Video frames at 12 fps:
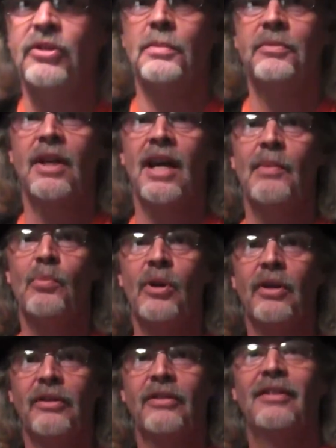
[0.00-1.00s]
some time
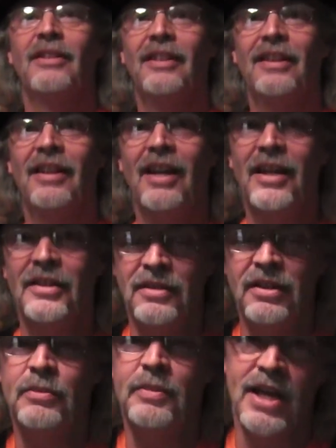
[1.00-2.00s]
with and you
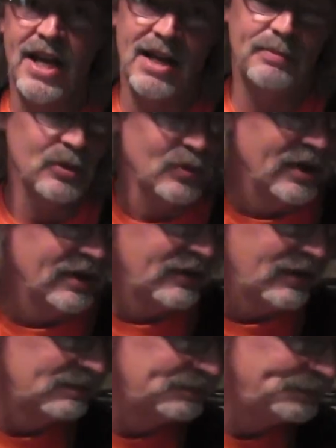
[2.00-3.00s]
need to be happy with.